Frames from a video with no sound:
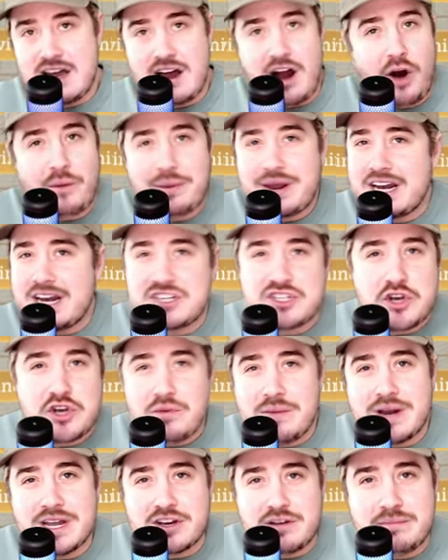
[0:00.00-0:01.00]
Are we getting too
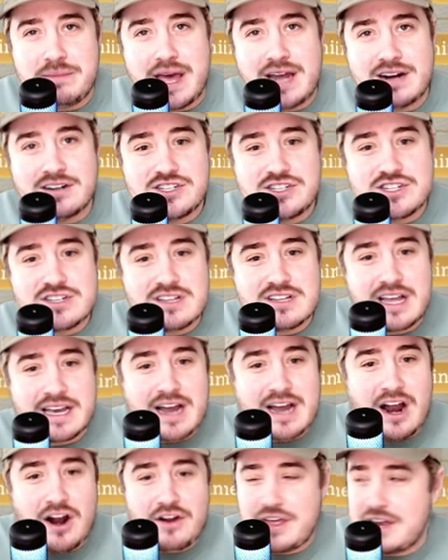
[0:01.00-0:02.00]
many good banners?
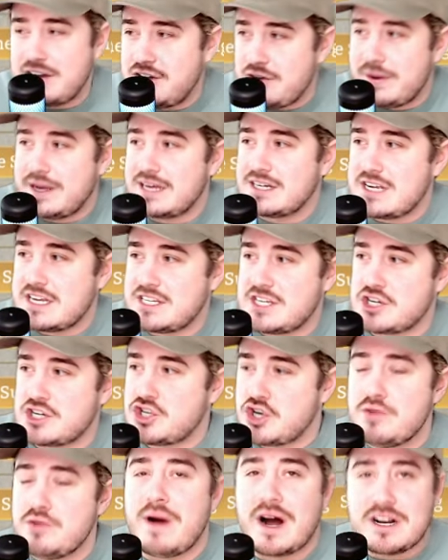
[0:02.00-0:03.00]
Like, are they doing, is it
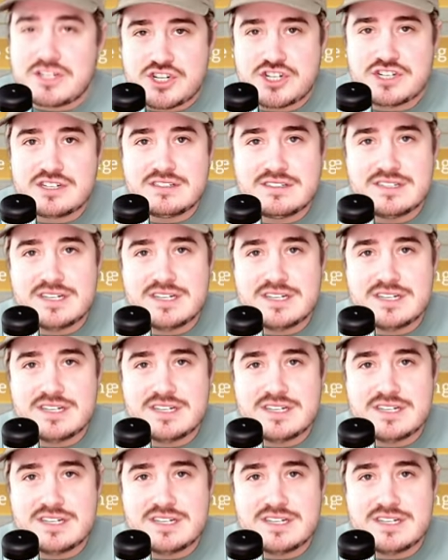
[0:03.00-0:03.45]
too much?